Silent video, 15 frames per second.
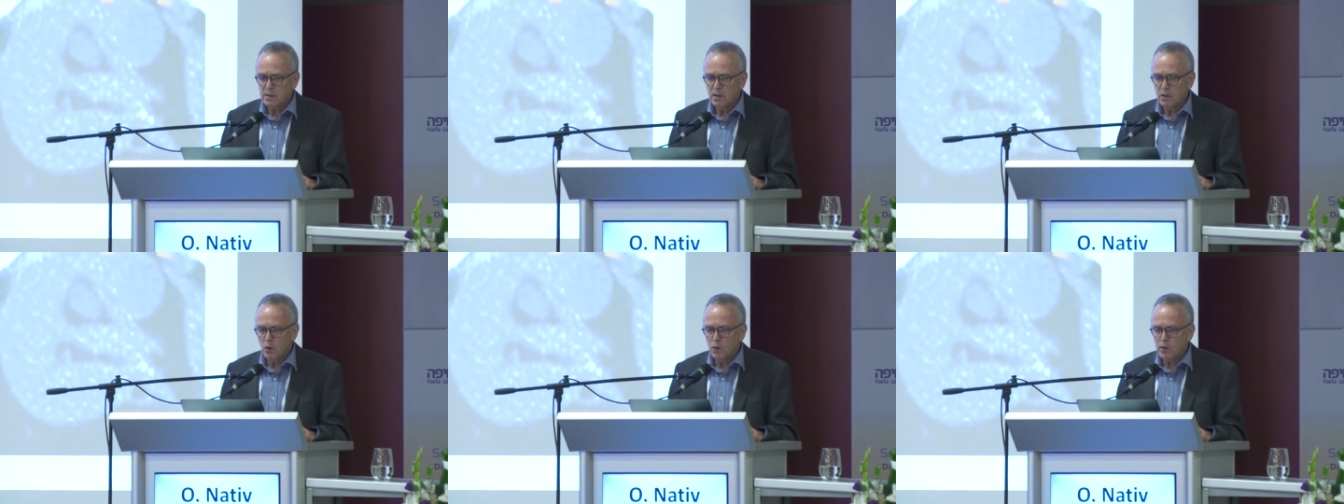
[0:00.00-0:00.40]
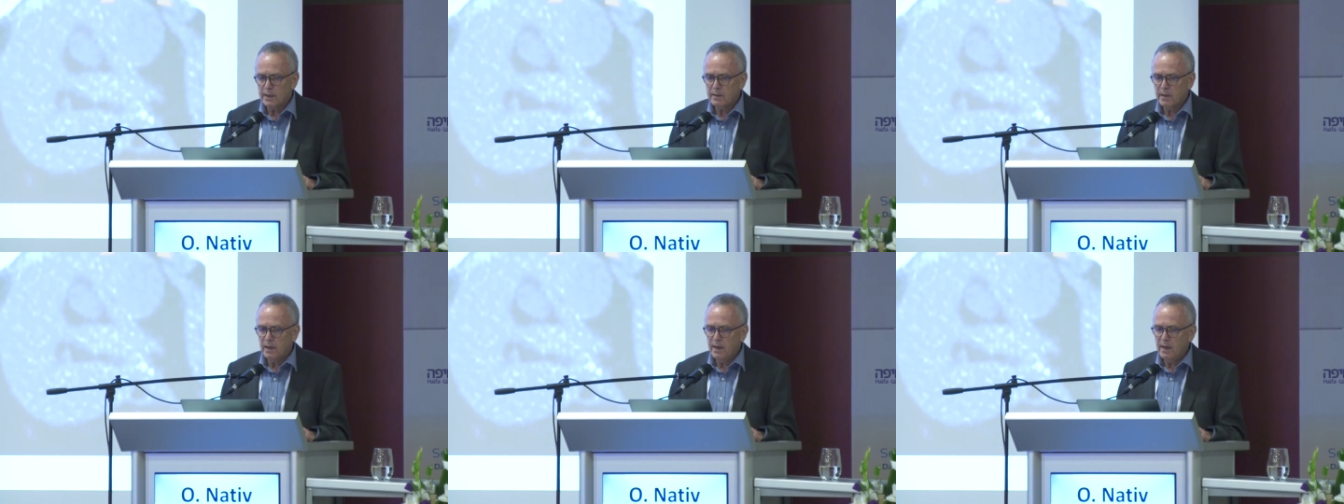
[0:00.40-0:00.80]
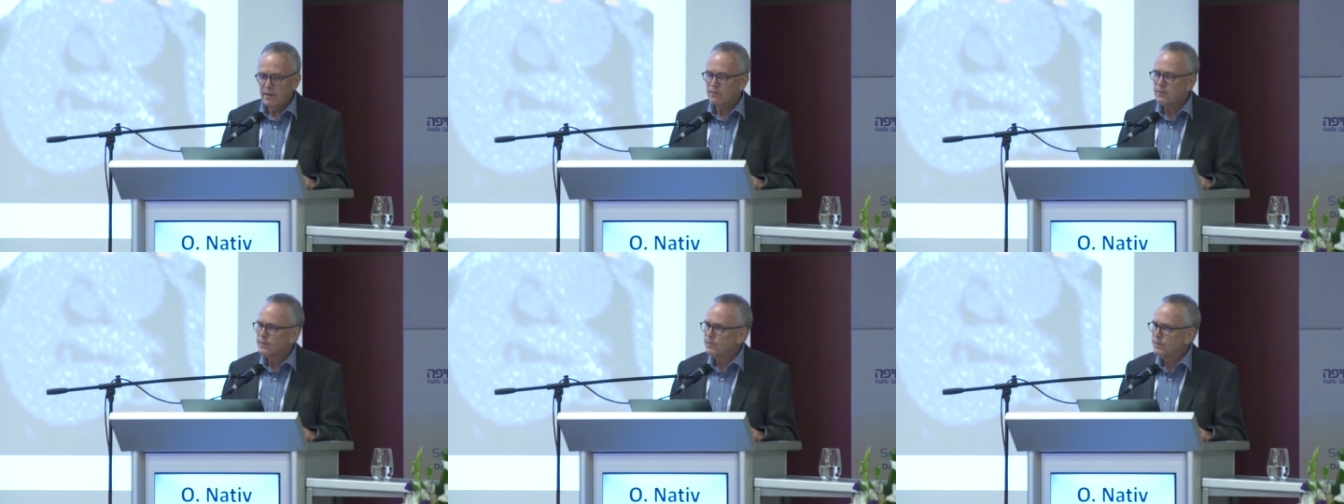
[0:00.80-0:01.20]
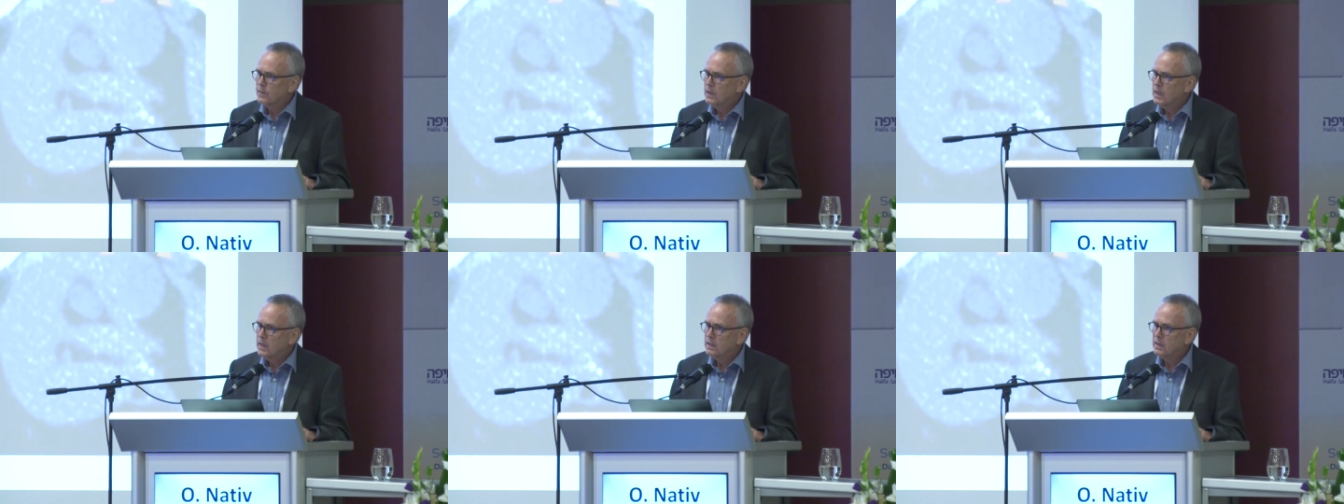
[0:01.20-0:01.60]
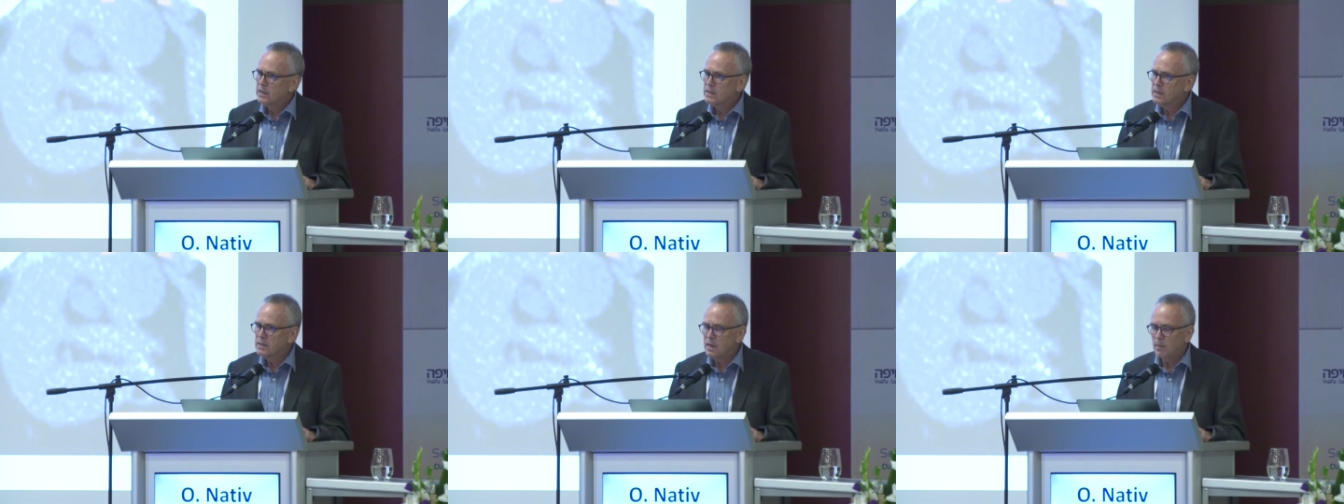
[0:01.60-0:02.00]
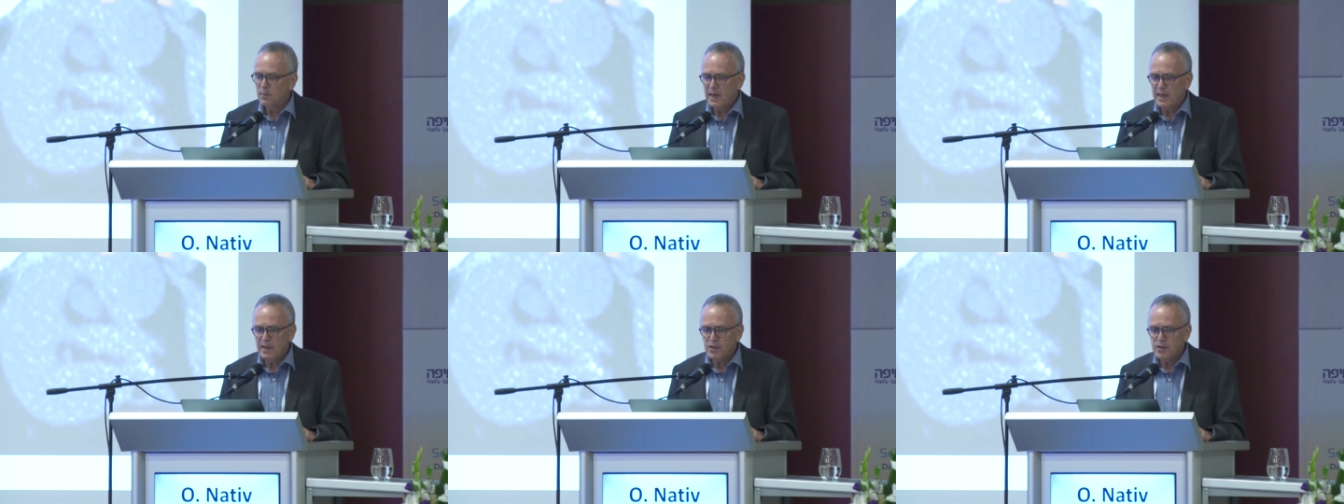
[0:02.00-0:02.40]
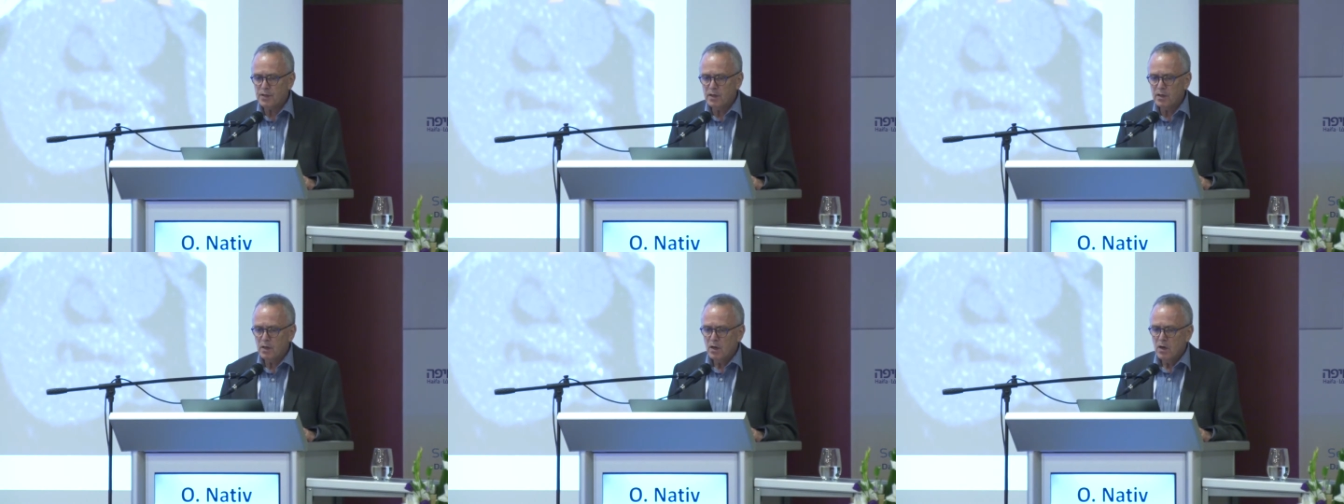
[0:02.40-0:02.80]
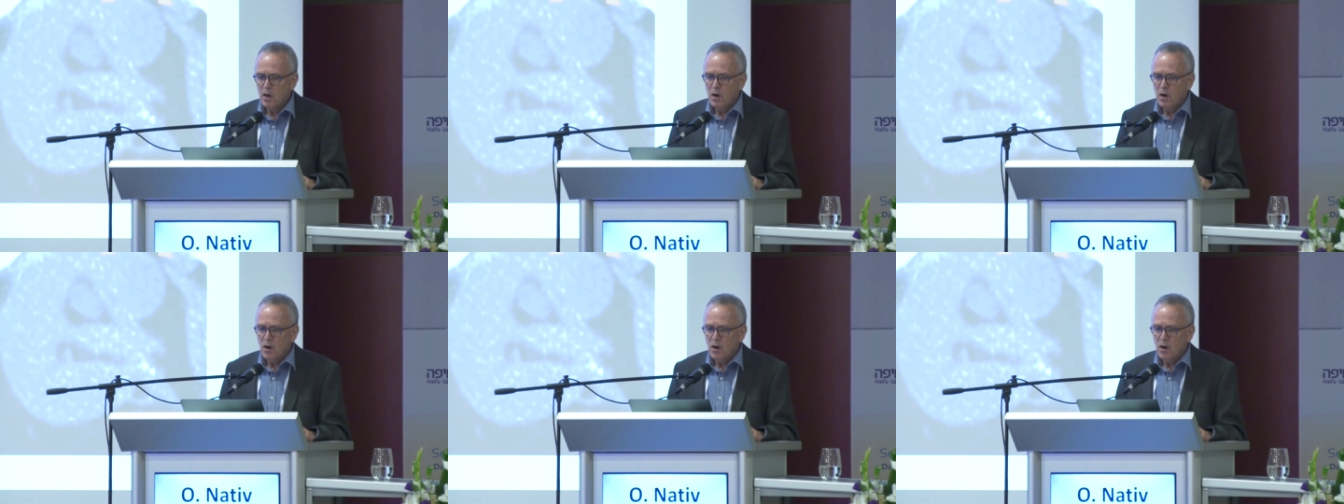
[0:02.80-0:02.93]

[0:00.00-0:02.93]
Look at the left. This is ablation